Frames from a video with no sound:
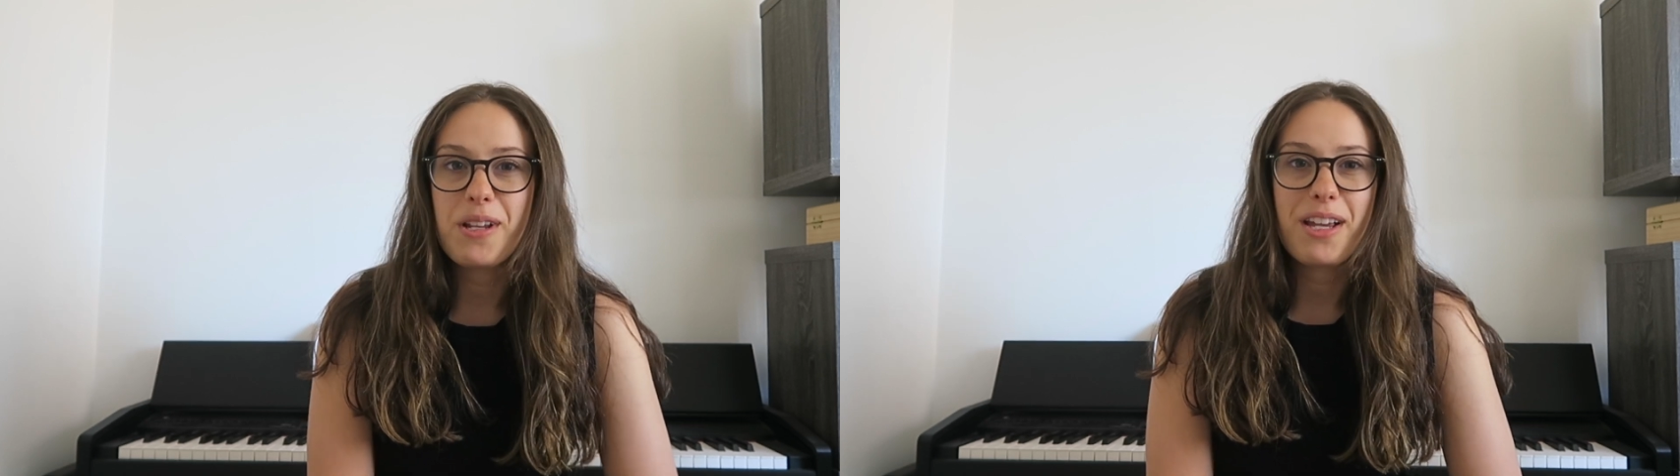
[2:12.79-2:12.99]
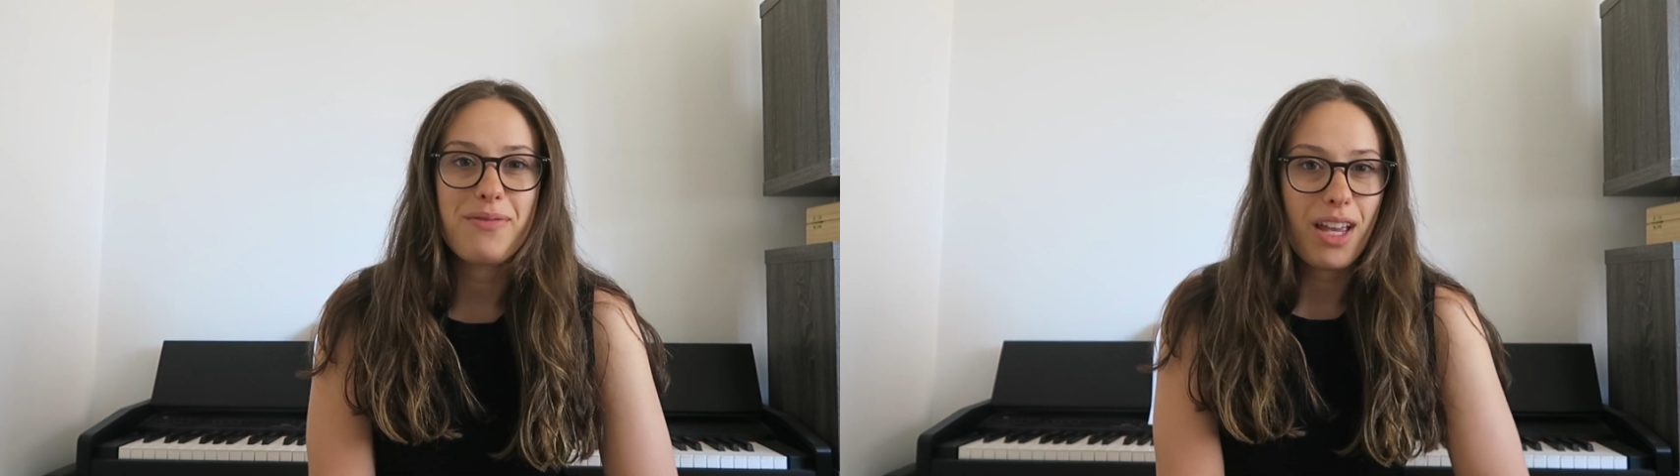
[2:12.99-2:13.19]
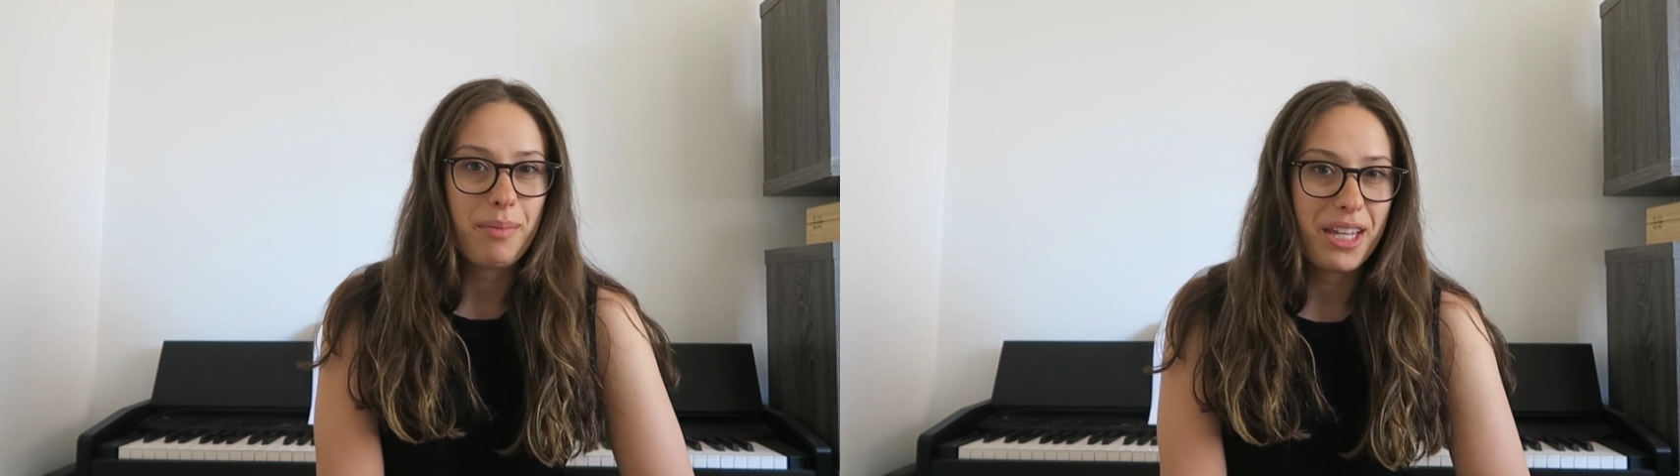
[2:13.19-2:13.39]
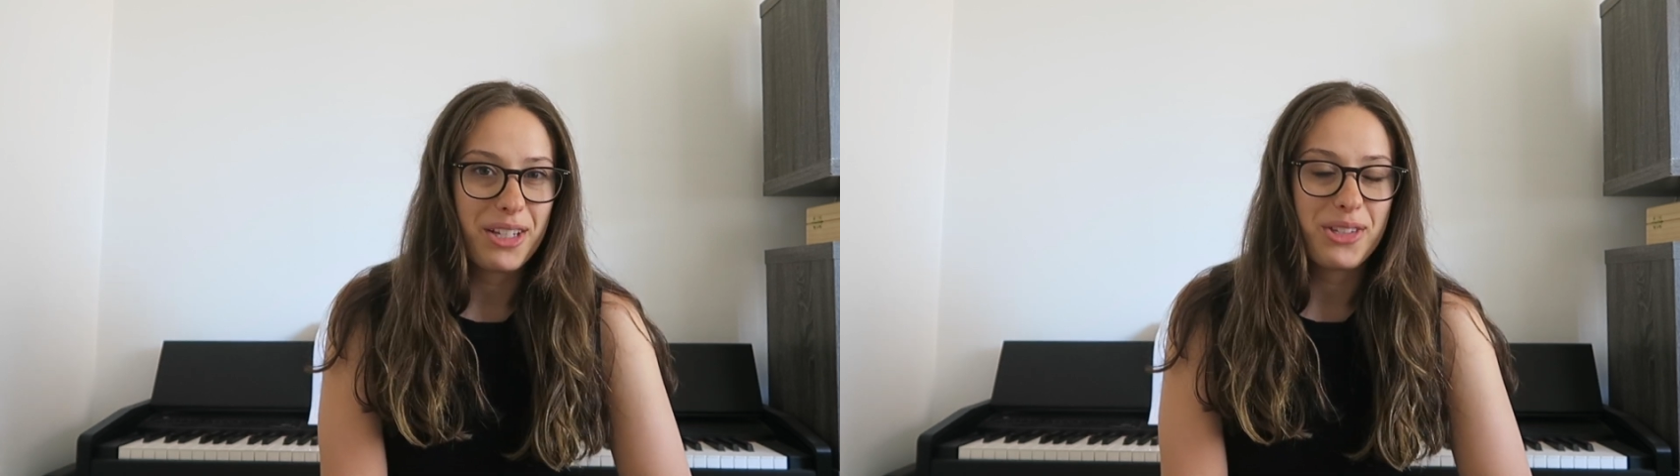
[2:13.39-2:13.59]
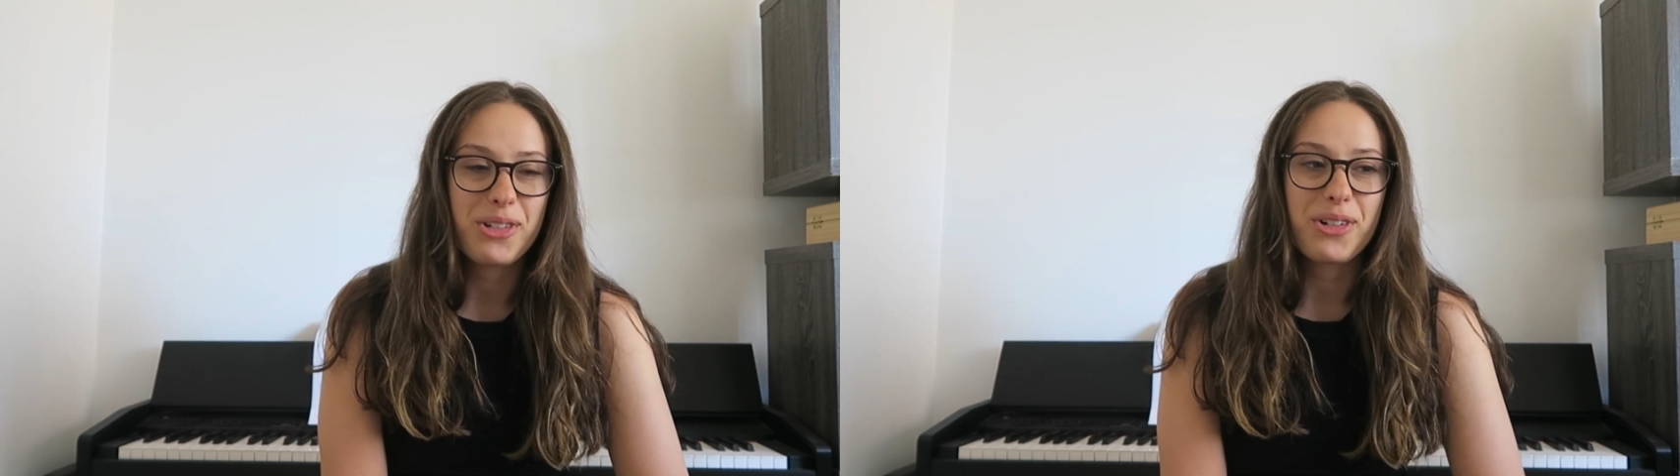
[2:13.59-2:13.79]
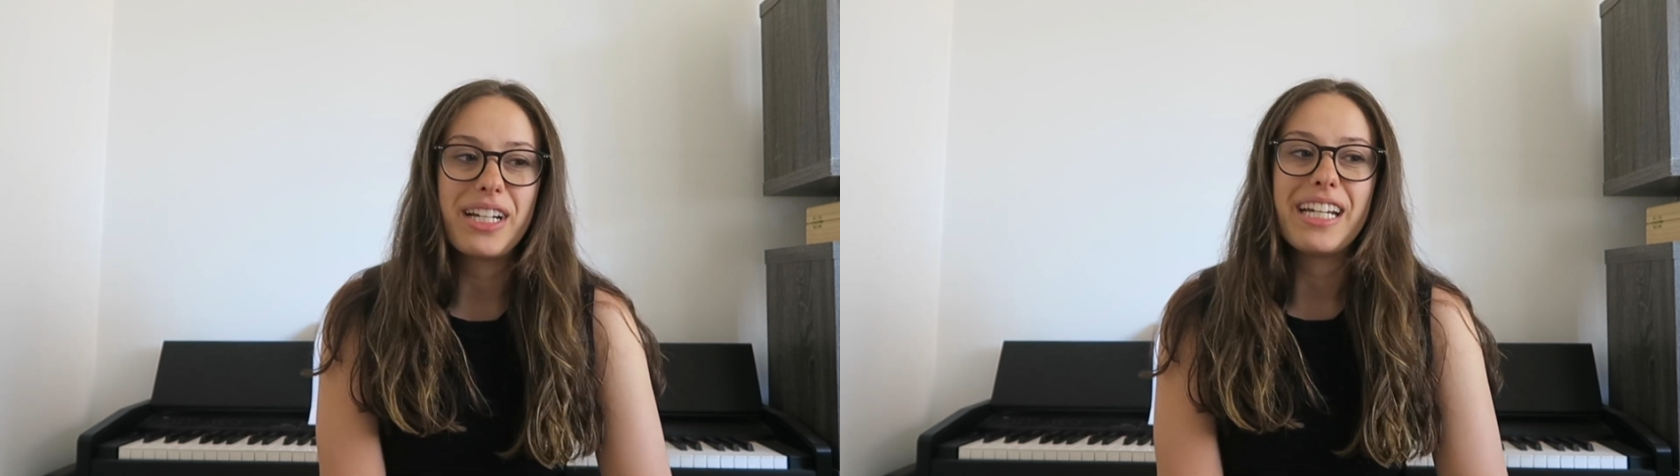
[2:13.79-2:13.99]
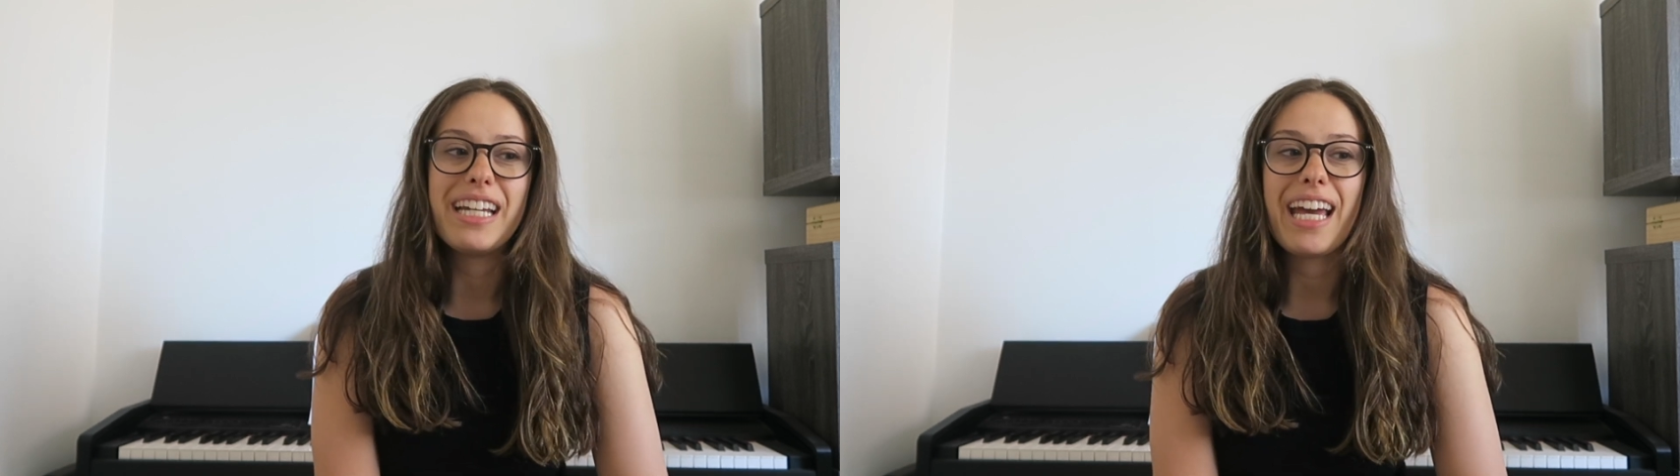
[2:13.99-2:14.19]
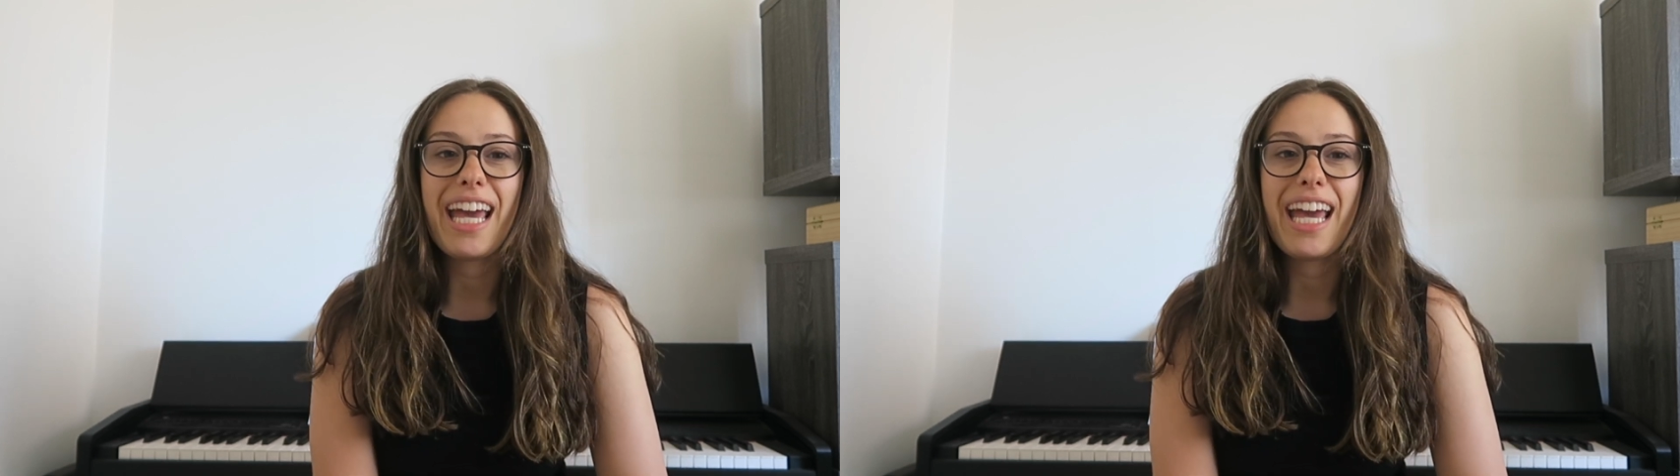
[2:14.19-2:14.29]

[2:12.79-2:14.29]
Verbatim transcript: take family history